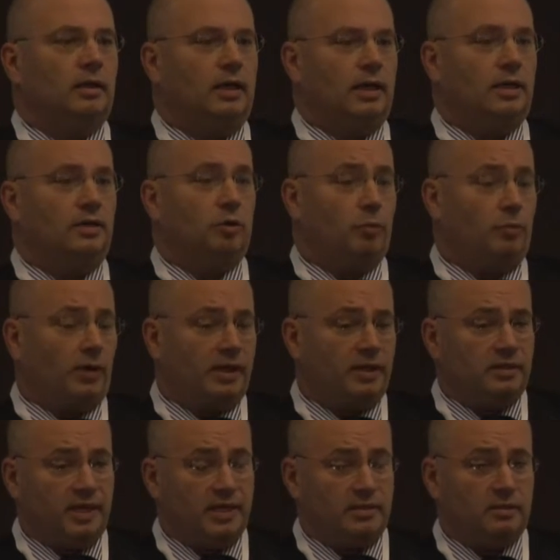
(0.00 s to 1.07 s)
and apply
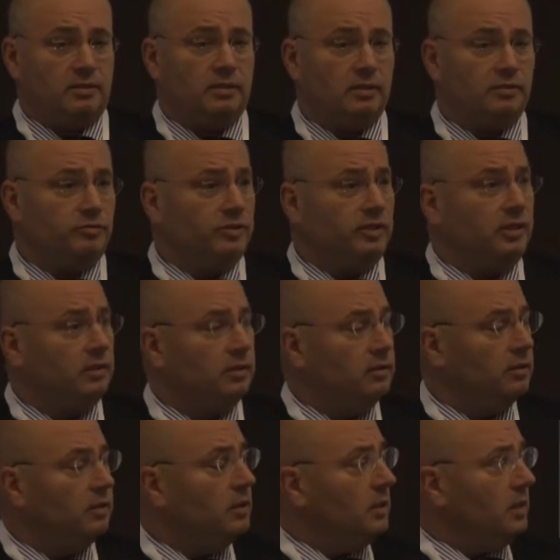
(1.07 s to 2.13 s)
data delivery,
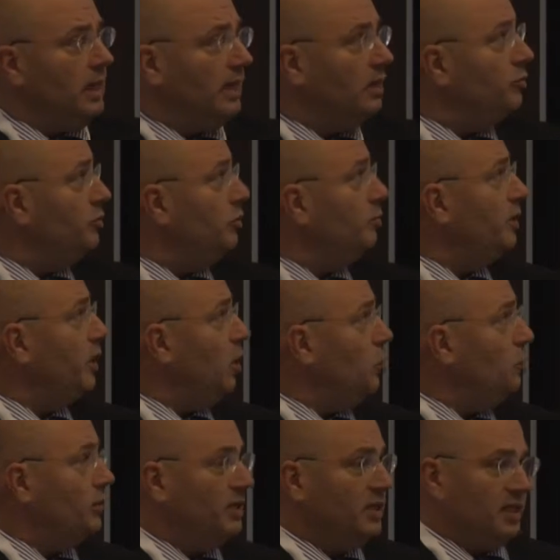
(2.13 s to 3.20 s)
and it will be
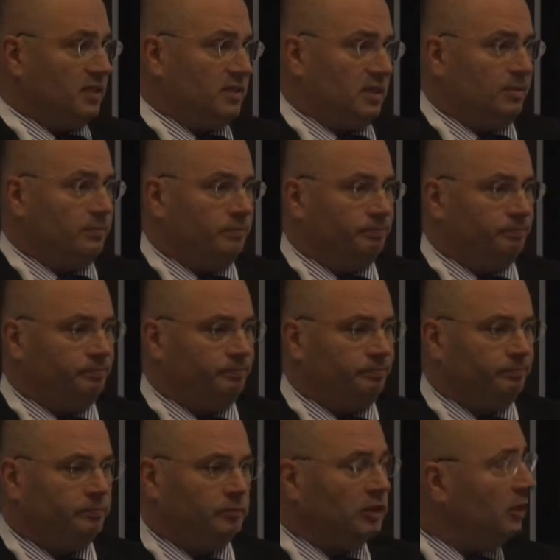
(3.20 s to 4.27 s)
open data.
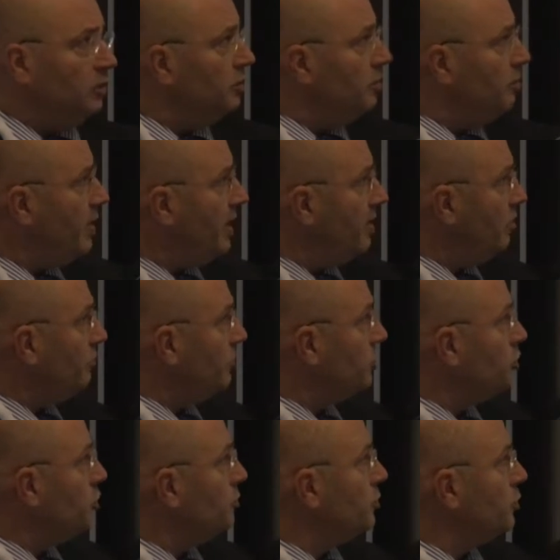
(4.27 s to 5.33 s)
Now, the domain of the
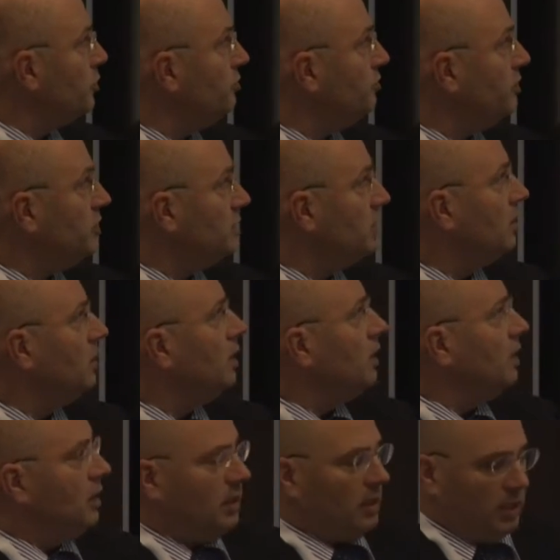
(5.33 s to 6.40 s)
subsurface
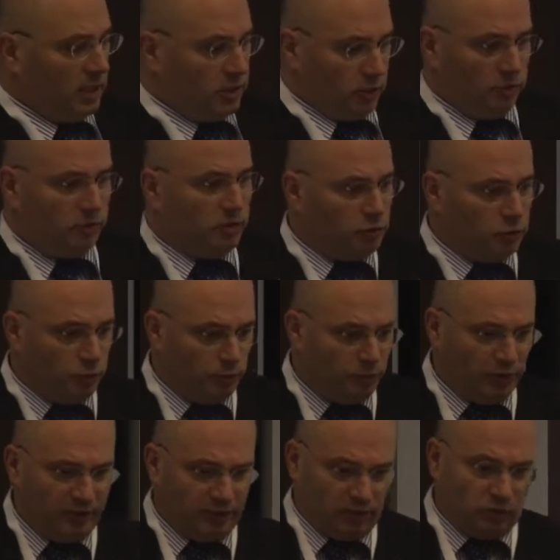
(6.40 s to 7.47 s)
is under 2
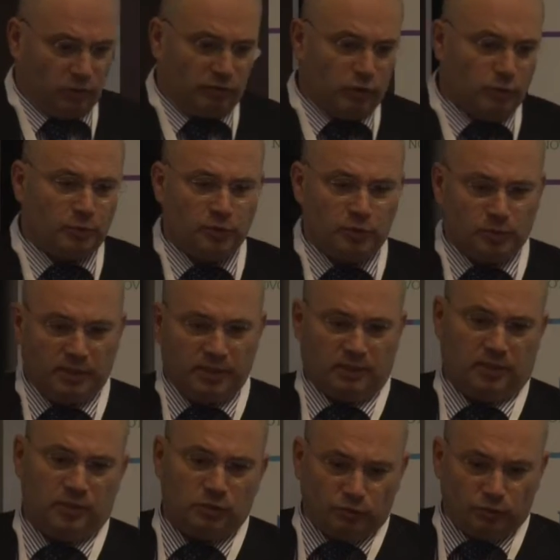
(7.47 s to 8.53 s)
political
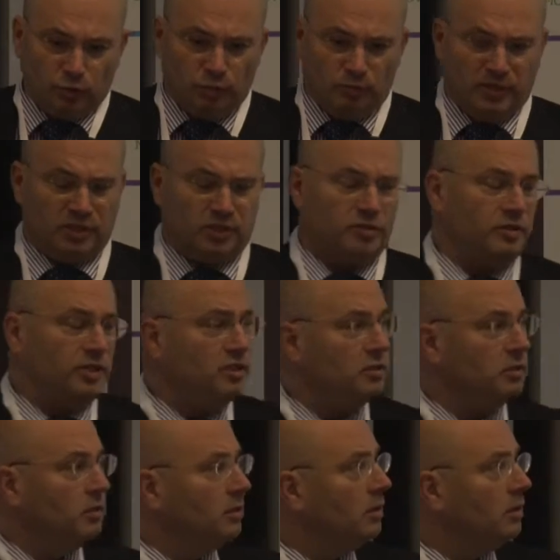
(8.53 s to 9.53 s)
responsibilities of 2 ministries.